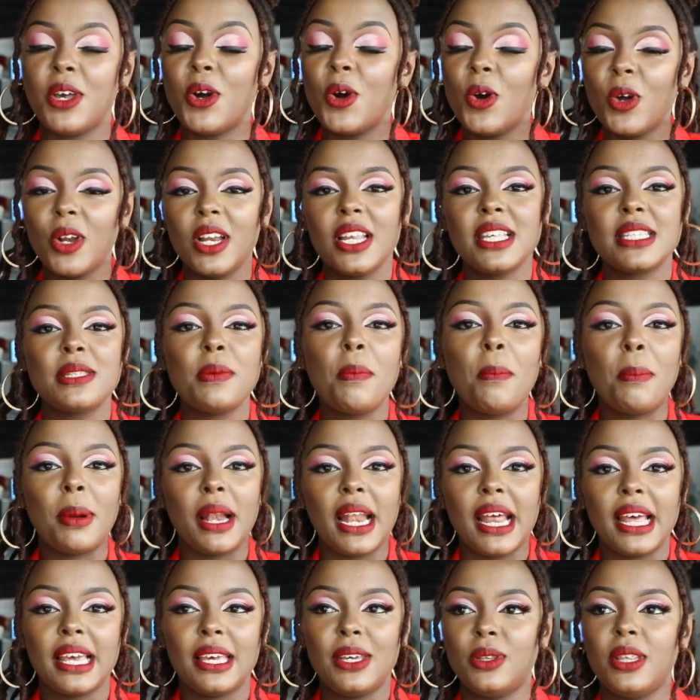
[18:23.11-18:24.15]
they always
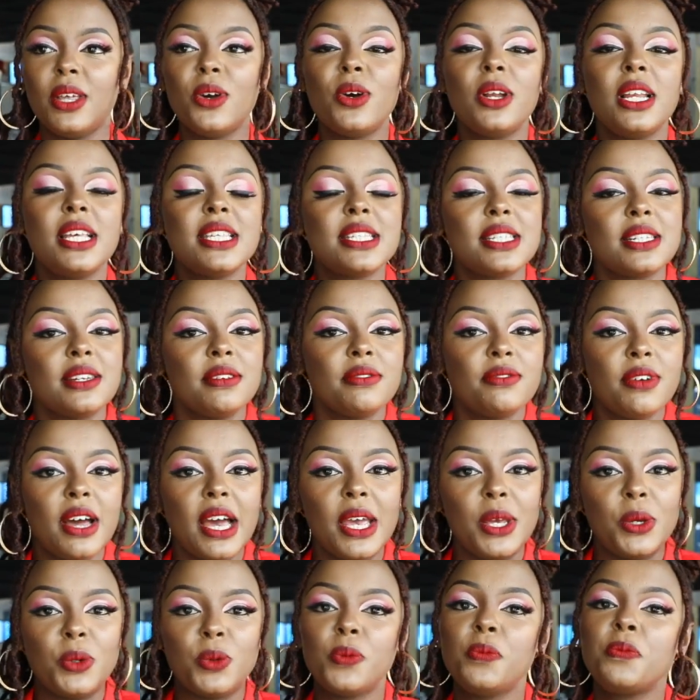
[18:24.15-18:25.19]
plug you, they always
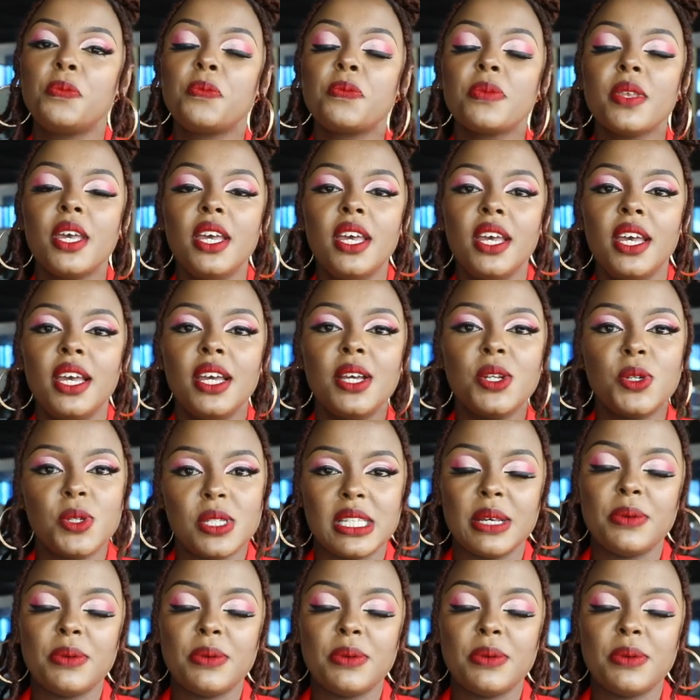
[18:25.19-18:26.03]
refer you to